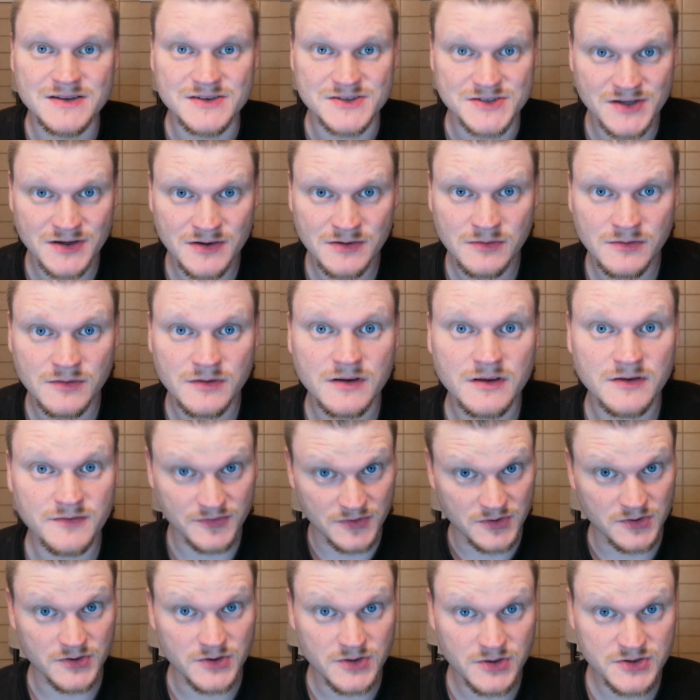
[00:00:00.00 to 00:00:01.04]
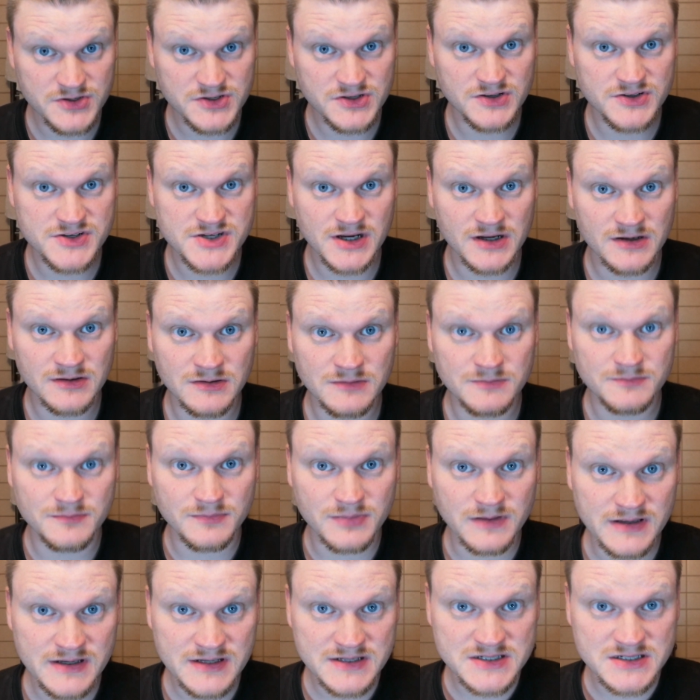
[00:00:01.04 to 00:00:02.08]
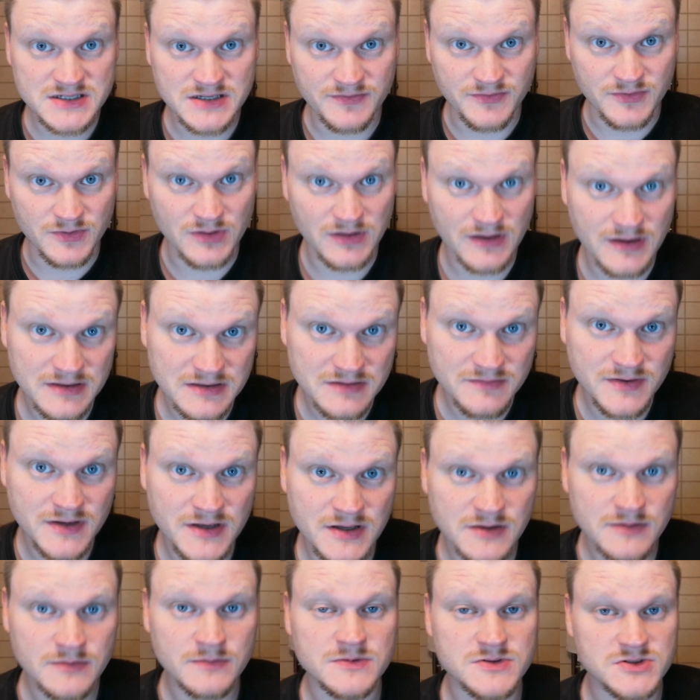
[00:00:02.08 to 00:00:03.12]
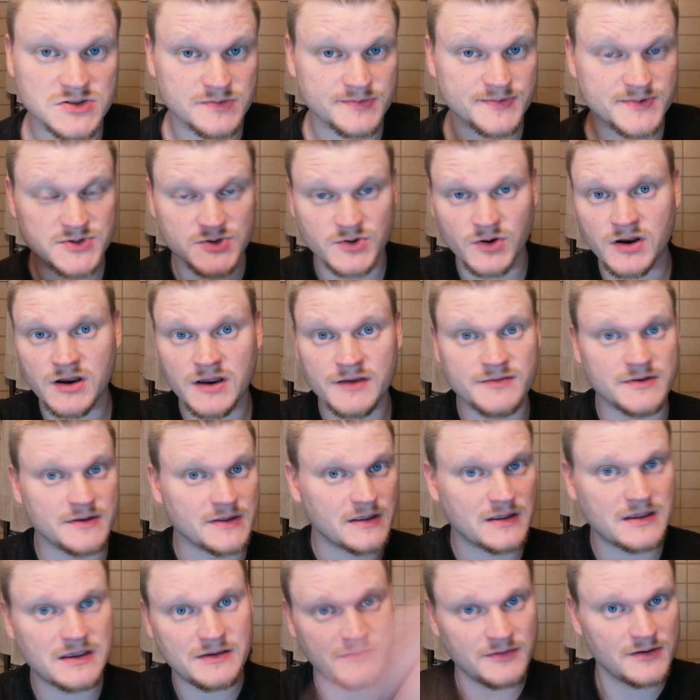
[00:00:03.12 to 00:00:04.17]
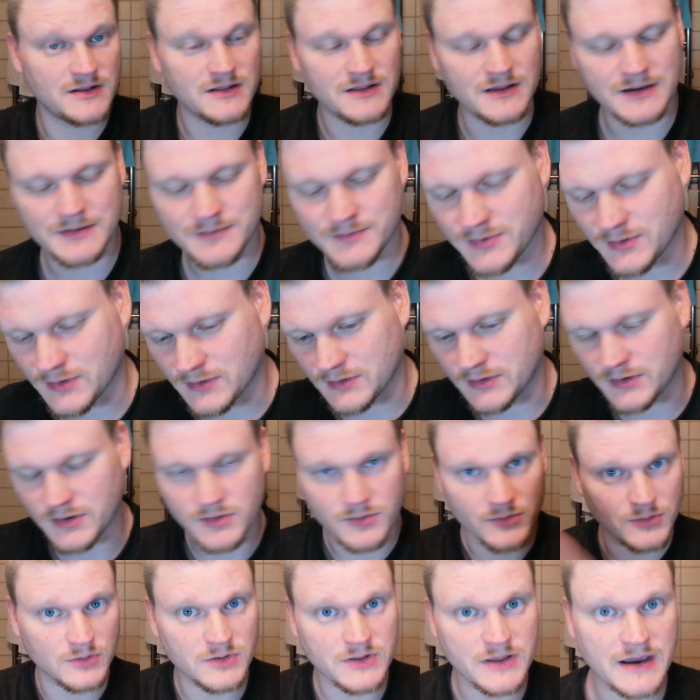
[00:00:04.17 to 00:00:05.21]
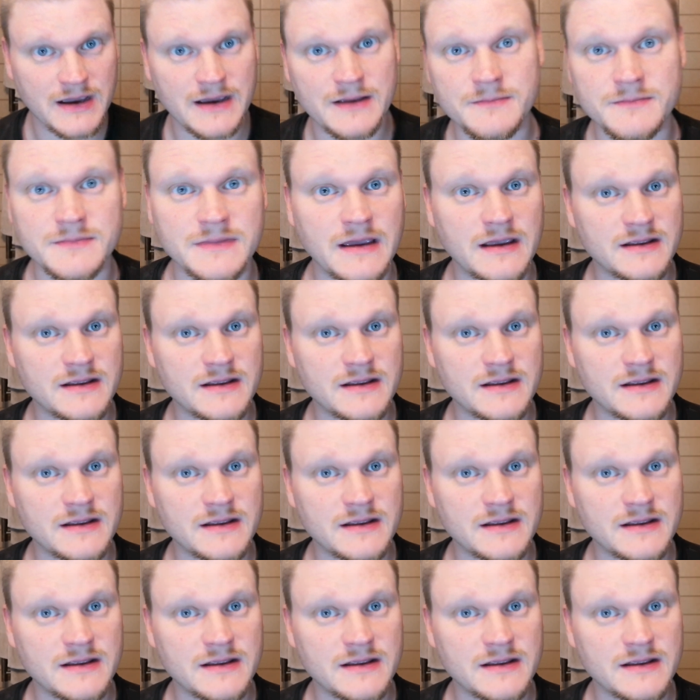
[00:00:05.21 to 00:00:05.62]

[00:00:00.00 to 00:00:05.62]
So, if you're new to the channel, please, if you like the video, subscribe and give it a like button and all that.